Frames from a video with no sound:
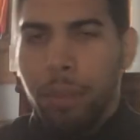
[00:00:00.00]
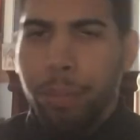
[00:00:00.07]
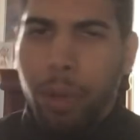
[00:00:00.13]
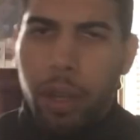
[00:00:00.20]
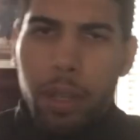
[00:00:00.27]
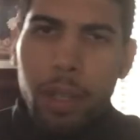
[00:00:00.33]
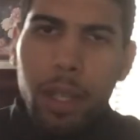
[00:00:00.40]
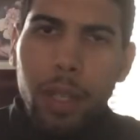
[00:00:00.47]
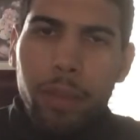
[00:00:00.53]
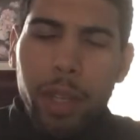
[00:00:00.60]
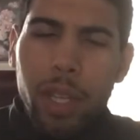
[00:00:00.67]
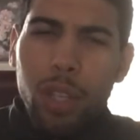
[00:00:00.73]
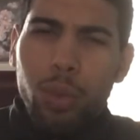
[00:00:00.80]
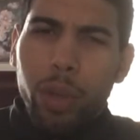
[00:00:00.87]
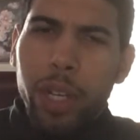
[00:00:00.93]
But it
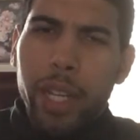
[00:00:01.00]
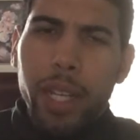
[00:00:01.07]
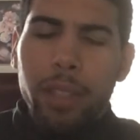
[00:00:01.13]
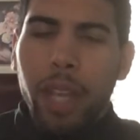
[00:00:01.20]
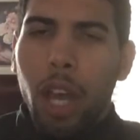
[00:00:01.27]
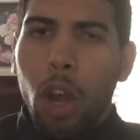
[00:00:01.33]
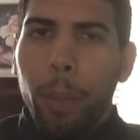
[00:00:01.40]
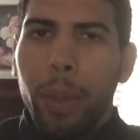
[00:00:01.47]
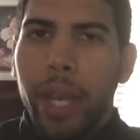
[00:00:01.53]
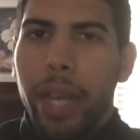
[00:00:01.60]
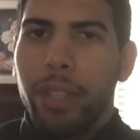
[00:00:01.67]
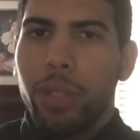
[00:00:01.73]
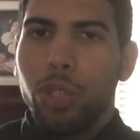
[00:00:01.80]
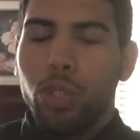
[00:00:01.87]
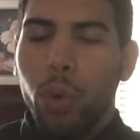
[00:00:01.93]
is what it is. I hope you guys
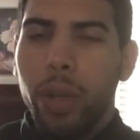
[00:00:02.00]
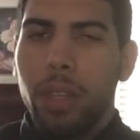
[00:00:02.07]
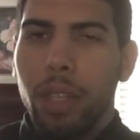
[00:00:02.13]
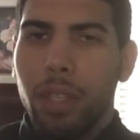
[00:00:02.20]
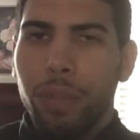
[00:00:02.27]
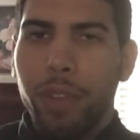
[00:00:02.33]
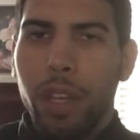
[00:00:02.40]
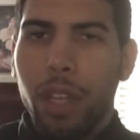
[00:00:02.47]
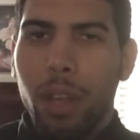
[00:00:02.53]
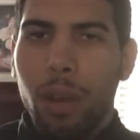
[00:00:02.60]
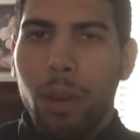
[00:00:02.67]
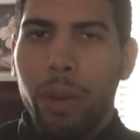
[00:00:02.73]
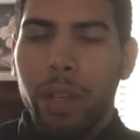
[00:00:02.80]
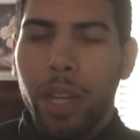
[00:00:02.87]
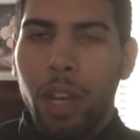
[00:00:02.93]
enjoyed this
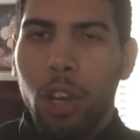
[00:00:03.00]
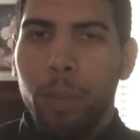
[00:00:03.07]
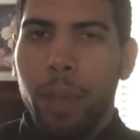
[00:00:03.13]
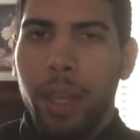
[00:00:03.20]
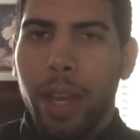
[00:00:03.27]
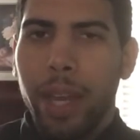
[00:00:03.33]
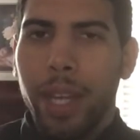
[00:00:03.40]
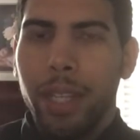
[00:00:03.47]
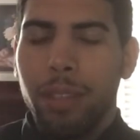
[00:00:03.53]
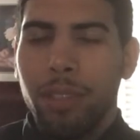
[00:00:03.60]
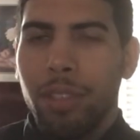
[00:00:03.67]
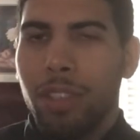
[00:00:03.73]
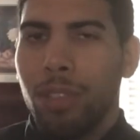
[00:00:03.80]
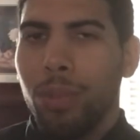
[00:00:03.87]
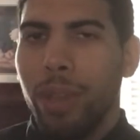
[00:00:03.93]
video, and I hope you guys
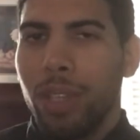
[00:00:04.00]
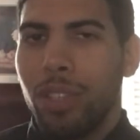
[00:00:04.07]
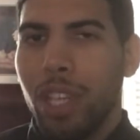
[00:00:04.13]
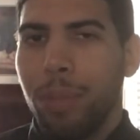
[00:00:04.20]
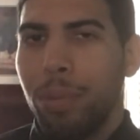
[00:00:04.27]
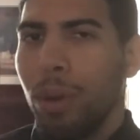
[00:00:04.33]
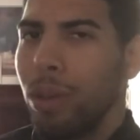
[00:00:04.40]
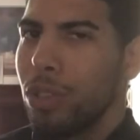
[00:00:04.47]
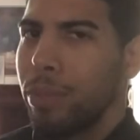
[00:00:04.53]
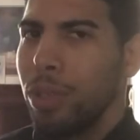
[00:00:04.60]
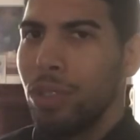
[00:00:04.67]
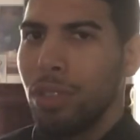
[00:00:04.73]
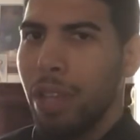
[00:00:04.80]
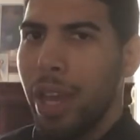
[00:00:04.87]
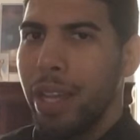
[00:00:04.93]
dislike Jake Paul as much
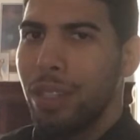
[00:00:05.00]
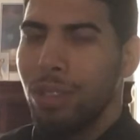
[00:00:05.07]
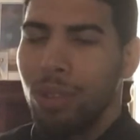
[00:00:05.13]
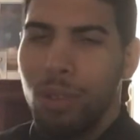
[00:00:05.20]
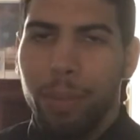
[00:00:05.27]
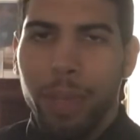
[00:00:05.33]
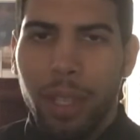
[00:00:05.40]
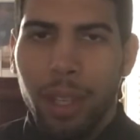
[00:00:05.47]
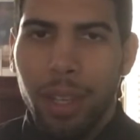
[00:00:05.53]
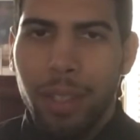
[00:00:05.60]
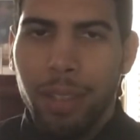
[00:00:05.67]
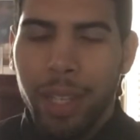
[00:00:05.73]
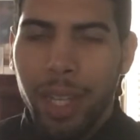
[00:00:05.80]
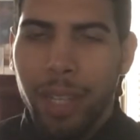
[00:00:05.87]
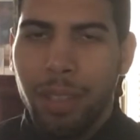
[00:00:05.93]
as I do, because
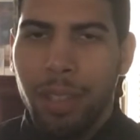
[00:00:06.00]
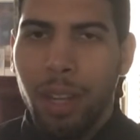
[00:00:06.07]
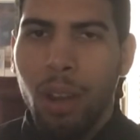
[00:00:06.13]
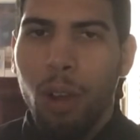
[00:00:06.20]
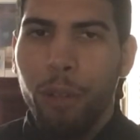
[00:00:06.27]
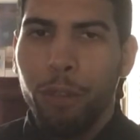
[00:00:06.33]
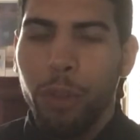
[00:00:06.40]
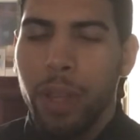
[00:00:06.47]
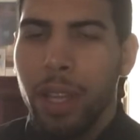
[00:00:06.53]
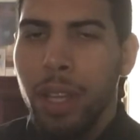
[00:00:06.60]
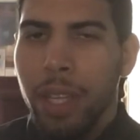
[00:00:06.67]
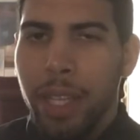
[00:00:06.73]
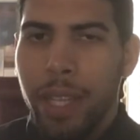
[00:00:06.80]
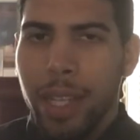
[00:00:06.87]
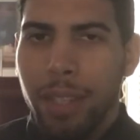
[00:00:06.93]
like I said, hopefully
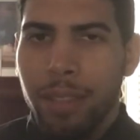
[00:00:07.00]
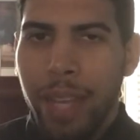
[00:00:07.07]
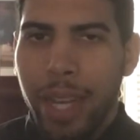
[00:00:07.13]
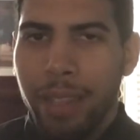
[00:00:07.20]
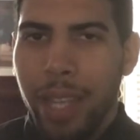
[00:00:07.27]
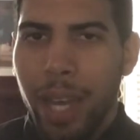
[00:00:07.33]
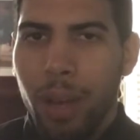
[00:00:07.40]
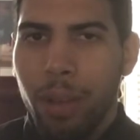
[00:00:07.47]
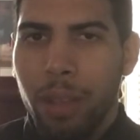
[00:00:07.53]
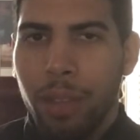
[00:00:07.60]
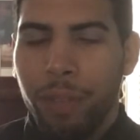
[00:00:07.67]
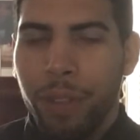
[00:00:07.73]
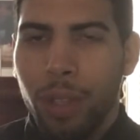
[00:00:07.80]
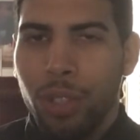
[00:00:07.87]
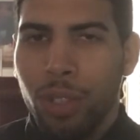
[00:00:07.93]
he gets knocked out in the
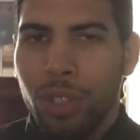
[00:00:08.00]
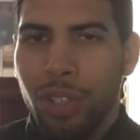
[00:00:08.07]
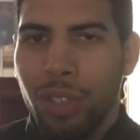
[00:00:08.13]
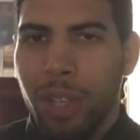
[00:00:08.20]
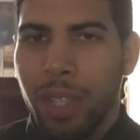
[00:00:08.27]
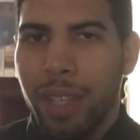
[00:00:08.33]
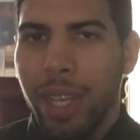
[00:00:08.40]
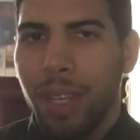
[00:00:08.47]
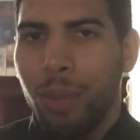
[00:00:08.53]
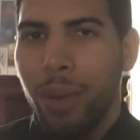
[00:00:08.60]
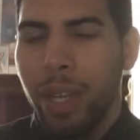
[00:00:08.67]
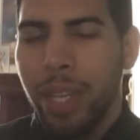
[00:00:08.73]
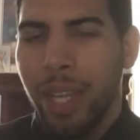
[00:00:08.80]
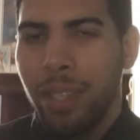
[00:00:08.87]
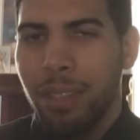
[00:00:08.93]
future, just like Dana White
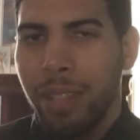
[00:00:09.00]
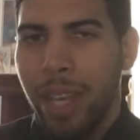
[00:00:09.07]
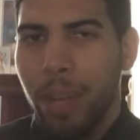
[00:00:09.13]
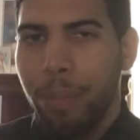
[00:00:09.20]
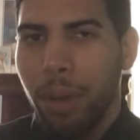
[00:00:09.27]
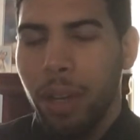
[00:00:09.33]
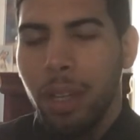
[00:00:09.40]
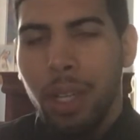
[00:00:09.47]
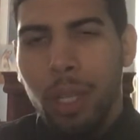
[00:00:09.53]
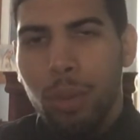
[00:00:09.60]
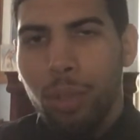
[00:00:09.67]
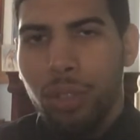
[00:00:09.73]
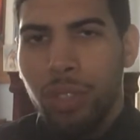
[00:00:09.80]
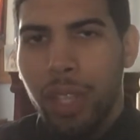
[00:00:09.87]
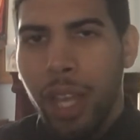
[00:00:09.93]
has said. But we'll
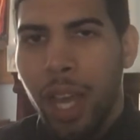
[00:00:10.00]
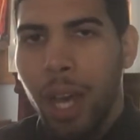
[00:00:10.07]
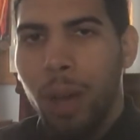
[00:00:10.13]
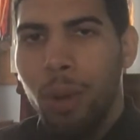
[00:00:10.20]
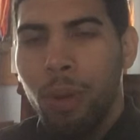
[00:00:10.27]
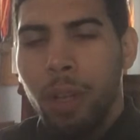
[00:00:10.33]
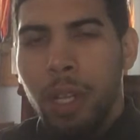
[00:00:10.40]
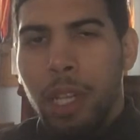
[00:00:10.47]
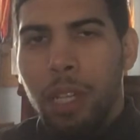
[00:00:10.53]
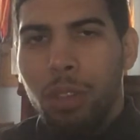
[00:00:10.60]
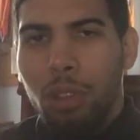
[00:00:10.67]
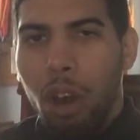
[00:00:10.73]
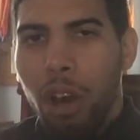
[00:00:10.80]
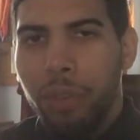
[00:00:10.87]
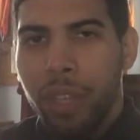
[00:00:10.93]
see how
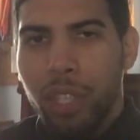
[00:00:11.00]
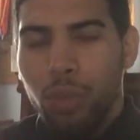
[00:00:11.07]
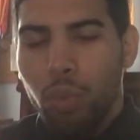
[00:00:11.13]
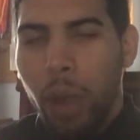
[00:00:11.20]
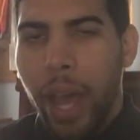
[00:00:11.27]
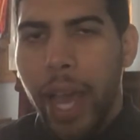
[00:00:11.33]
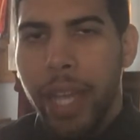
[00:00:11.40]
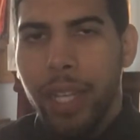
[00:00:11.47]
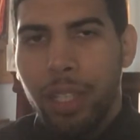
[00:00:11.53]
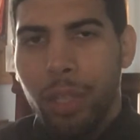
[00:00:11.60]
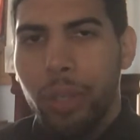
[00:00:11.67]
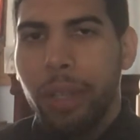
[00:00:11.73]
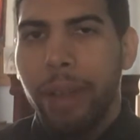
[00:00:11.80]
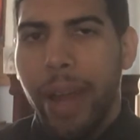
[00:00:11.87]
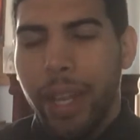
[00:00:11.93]
long this ride is going
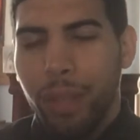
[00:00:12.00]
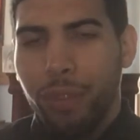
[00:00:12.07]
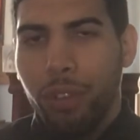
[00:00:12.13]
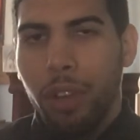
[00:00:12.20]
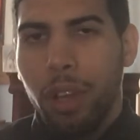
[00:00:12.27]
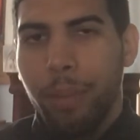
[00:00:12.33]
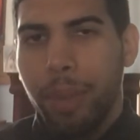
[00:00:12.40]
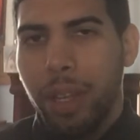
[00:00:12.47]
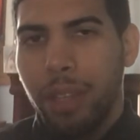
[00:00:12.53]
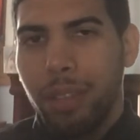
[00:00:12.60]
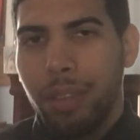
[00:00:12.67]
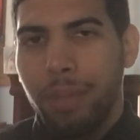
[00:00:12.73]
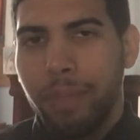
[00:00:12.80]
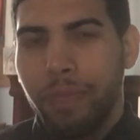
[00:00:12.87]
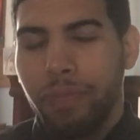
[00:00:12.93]
to last for him, and
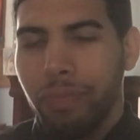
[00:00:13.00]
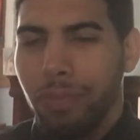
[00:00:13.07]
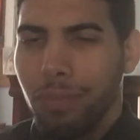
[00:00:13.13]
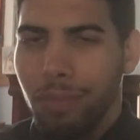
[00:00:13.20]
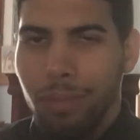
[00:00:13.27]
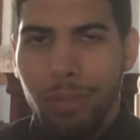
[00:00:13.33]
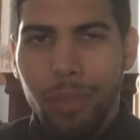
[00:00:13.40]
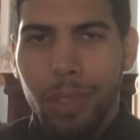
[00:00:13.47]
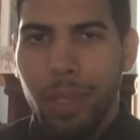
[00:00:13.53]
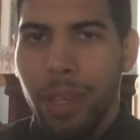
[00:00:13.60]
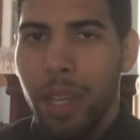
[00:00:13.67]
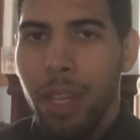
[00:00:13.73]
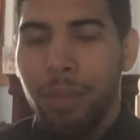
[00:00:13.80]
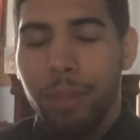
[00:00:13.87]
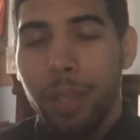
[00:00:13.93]
yeah,
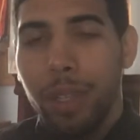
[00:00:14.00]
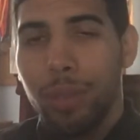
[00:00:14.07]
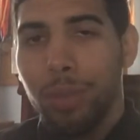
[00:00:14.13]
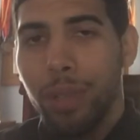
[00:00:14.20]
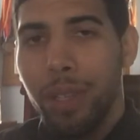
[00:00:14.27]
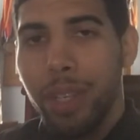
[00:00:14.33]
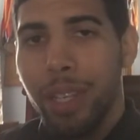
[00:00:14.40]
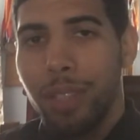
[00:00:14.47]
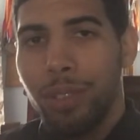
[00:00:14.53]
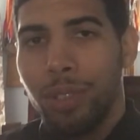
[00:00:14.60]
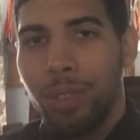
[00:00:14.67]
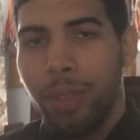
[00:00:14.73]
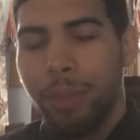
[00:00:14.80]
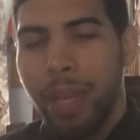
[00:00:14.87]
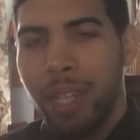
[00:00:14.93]
it is what it is, just
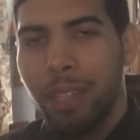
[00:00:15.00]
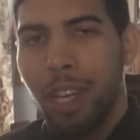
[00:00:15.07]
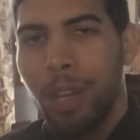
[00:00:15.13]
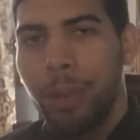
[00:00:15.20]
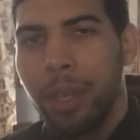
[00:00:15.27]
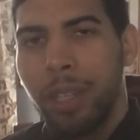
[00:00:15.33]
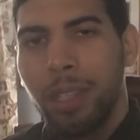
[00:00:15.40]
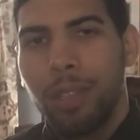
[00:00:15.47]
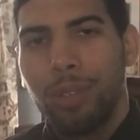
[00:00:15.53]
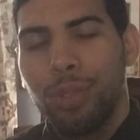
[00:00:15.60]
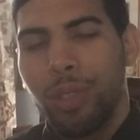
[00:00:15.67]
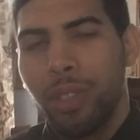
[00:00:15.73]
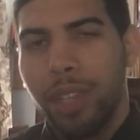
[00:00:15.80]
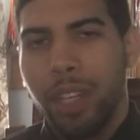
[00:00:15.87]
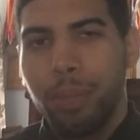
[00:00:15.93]
like Max Holloway usually
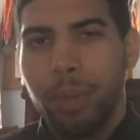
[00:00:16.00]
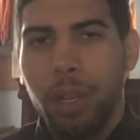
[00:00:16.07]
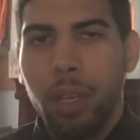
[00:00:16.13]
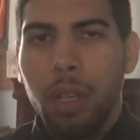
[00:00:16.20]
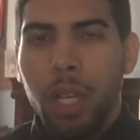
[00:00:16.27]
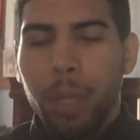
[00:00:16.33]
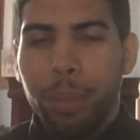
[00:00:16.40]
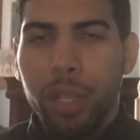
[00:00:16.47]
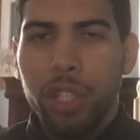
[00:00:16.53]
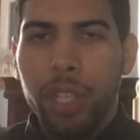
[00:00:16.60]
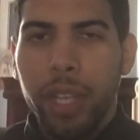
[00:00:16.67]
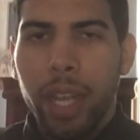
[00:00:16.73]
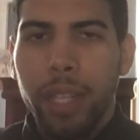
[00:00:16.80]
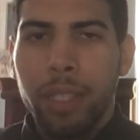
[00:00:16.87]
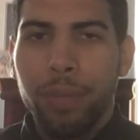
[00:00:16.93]
says. But appreciate you
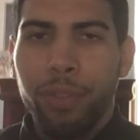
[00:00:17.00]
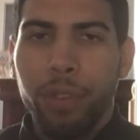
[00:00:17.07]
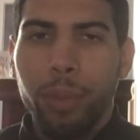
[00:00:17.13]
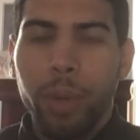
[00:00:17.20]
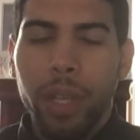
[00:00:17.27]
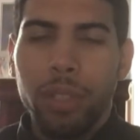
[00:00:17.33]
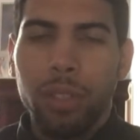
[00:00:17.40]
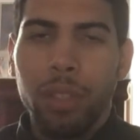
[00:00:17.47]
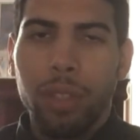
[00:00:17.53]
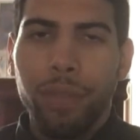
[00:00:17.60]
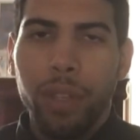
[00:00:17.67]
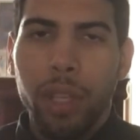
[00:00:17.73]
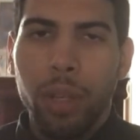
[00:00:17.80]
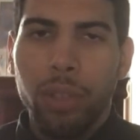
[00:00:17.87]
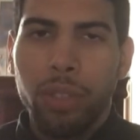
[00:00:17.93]
guys for watching this
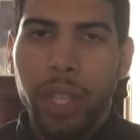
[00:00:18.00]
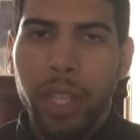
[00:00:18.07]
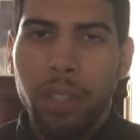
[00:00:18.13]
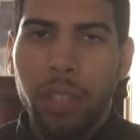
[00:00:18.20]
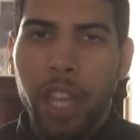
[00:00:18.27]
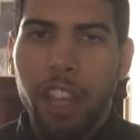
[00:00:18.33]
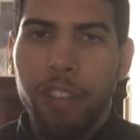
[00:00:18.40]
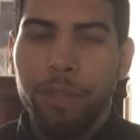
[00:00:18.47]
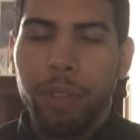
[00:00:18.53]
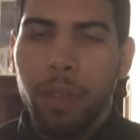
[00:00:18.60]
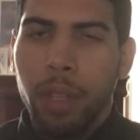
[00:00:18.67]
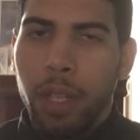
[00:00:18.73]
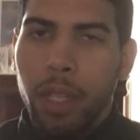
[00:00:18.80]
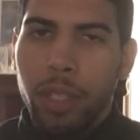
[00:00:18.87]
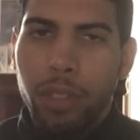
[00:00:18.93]
video. Stay safe,
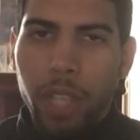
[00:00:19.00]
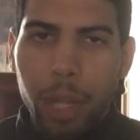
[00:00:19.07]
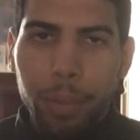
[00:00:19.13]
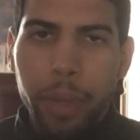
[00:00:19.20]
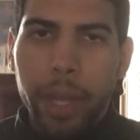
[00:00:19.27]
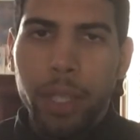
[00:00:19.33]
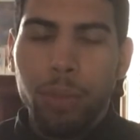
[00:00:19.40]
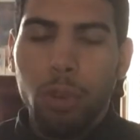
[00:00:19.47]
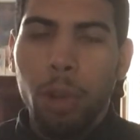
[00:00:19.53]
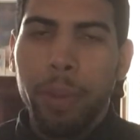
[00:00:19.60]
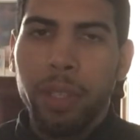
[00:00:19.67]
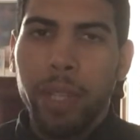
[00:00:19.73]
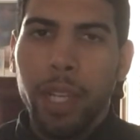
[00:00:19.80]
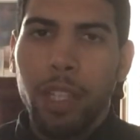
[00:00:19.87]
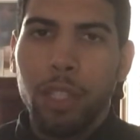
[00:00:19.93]
stay blessed. We're almost
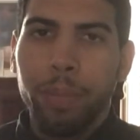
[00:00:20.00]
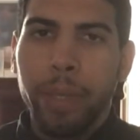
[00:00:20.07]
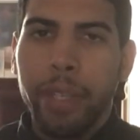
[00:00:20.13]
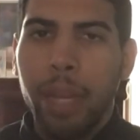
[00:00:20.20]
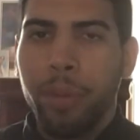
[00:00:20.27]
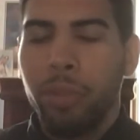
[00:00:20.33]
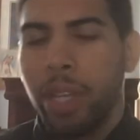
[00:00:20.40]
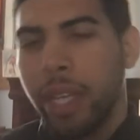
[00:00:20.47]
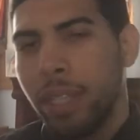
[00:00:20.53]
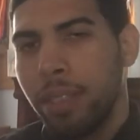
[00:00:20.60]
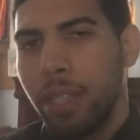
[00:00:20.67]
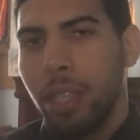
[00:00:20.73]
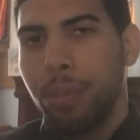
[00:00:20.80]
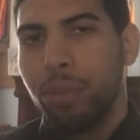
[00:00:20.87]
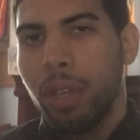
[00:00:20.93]
out of this pandemic, like I said in
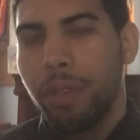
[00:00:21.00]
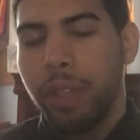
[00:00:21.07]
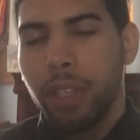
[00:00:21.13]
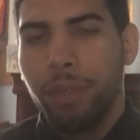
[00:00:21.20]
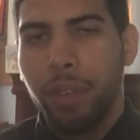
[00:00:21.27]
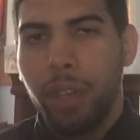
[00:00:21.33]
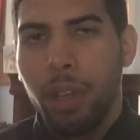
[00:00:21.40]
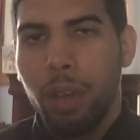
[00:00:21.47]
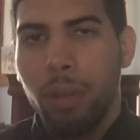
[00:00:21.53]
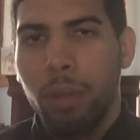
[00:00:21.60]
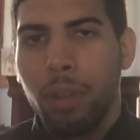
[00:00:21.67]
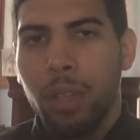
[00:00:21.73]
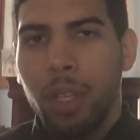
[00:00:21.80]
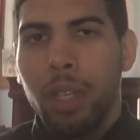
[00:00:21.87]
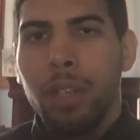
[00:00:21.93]
the previous video.
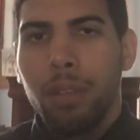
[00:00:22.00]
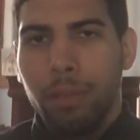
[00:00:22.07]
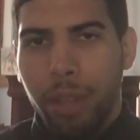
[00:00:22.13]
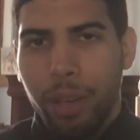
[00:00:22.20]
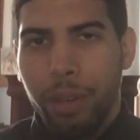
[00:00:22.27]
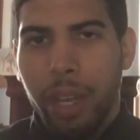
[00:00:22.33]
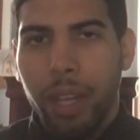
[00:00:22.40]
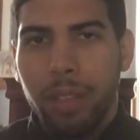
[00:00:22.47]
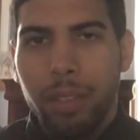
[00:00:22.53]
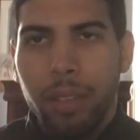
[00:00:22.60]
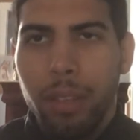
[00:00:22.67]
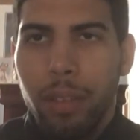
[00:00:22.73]
Later, guys.